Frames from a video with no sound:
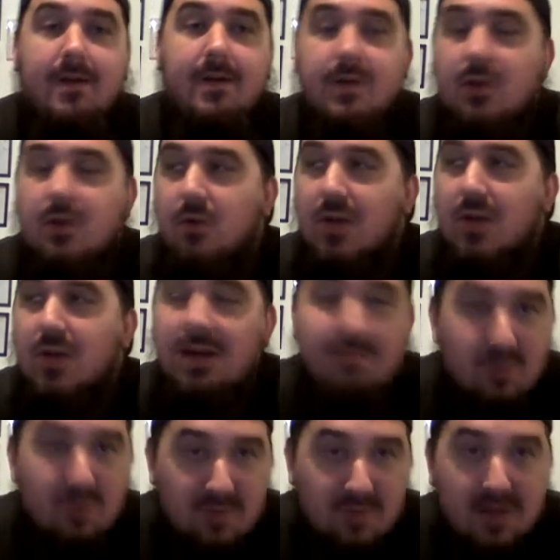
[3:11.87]
So
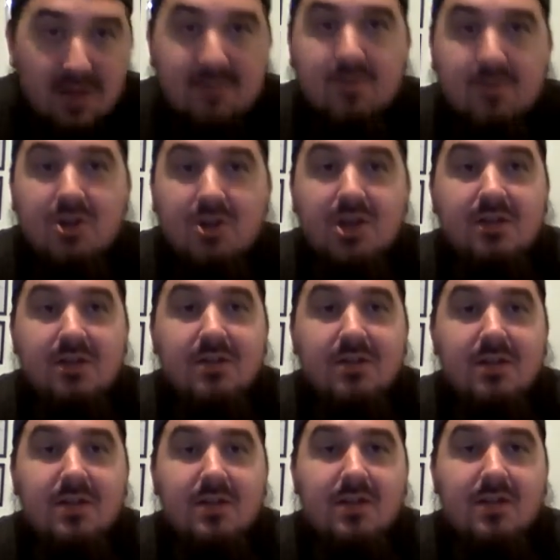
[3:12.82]
give your life to
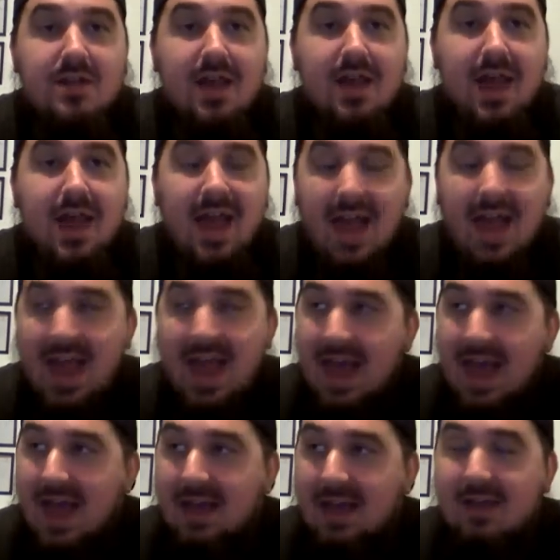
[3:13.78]
Jesus
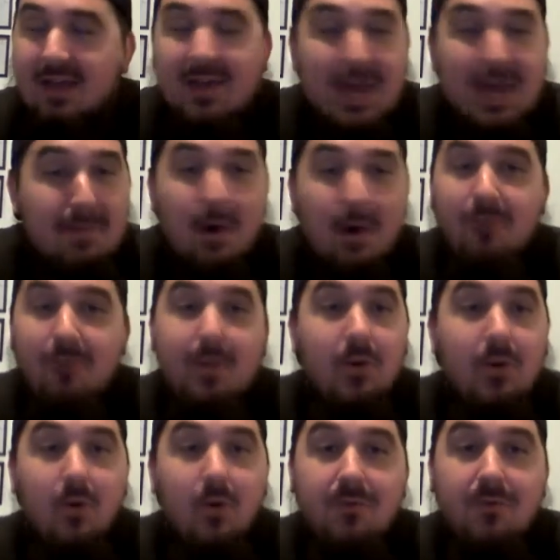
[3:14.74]
and keep
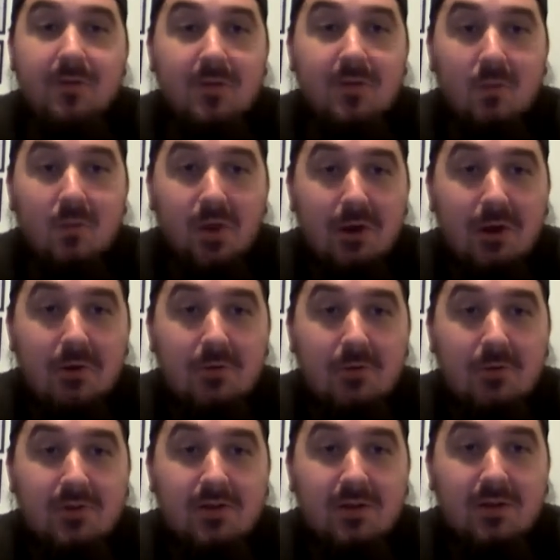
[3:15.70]
helping orphans and
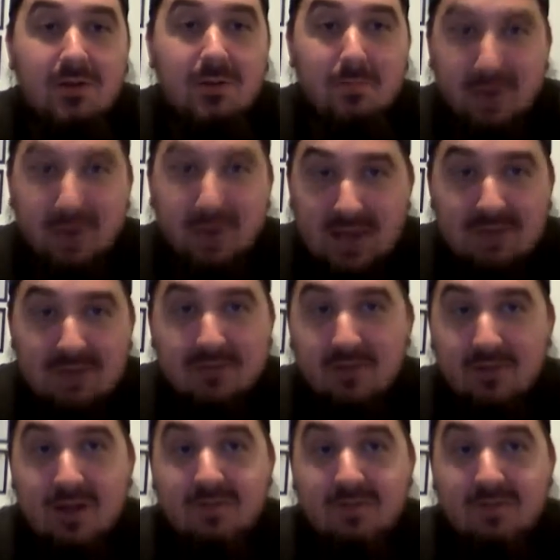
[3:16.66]
widows, but give
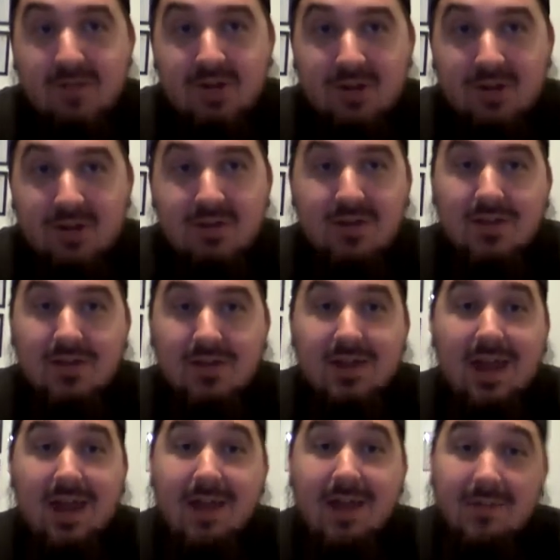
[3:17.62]
your life to Jesus,
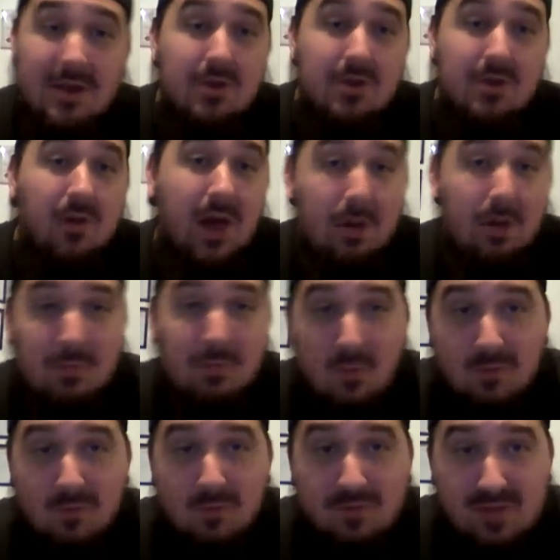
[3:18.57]
and then you'll help
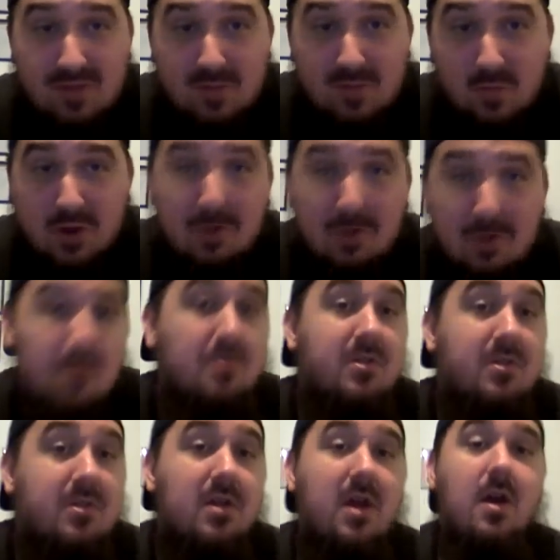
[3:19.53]
orphans and
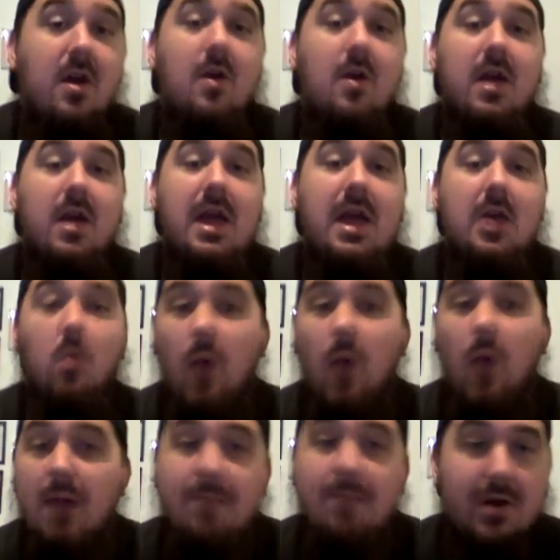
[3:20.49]
widows in a
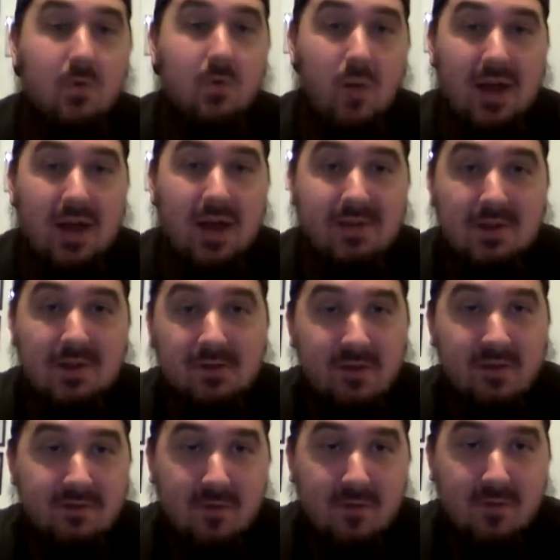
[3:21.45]
way better way than
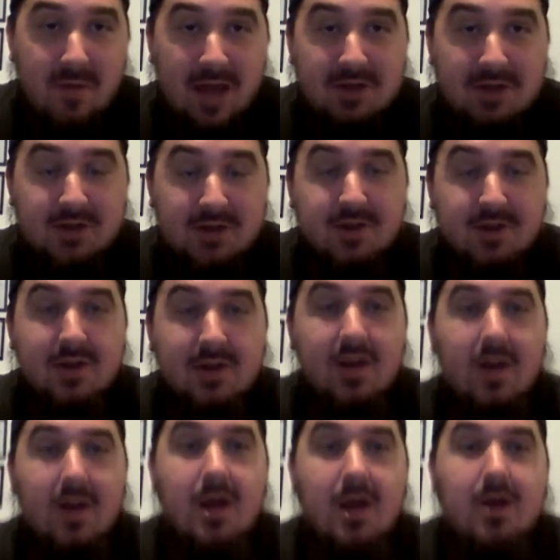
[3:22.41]
you've ever imagined.
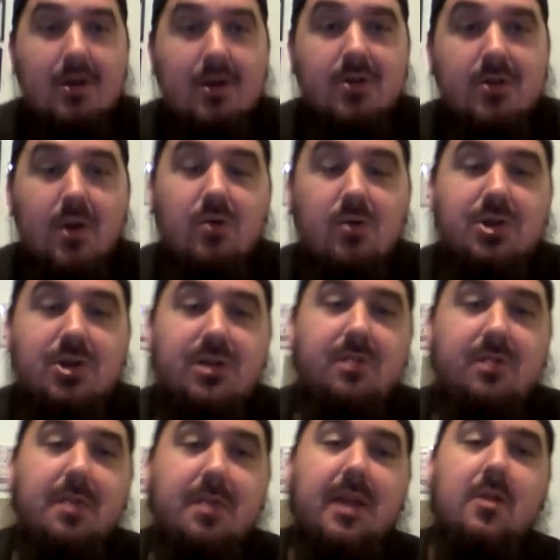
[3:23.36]
So
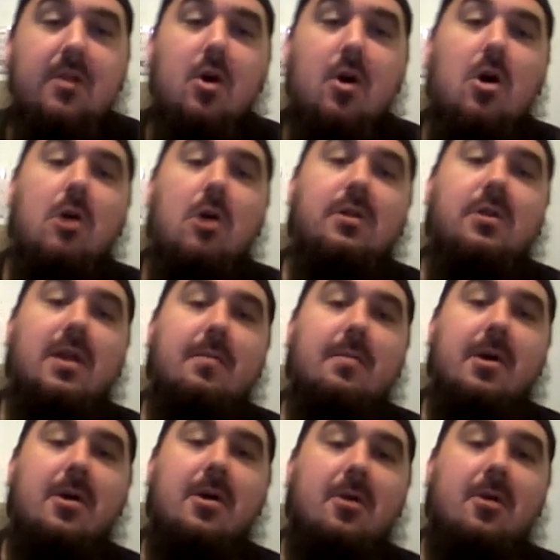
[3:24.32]
Jesus paid it all, all to him
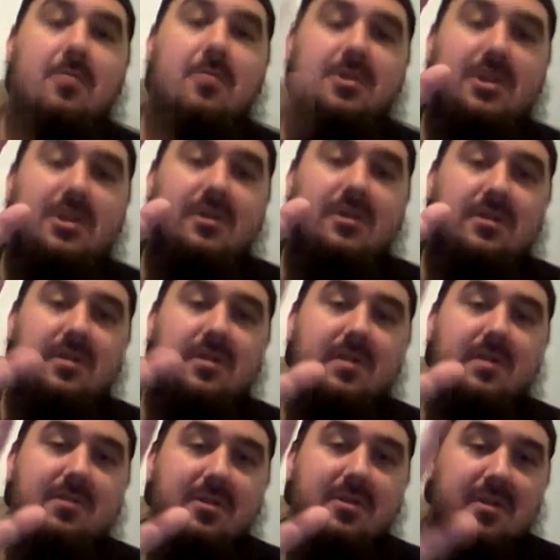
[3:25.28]
I owe. Jesus,
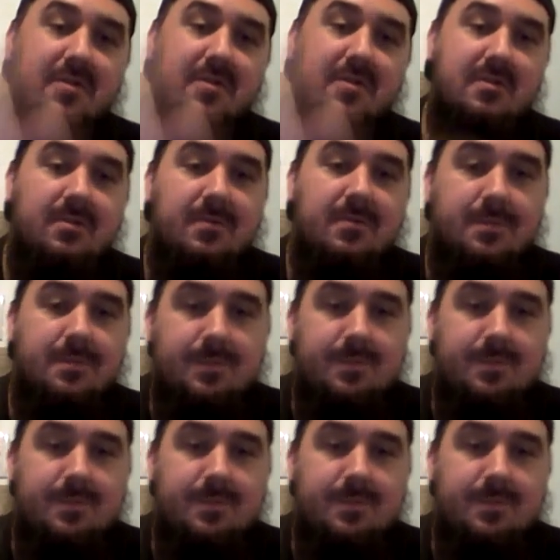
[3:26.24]
love you, Jesus loves you.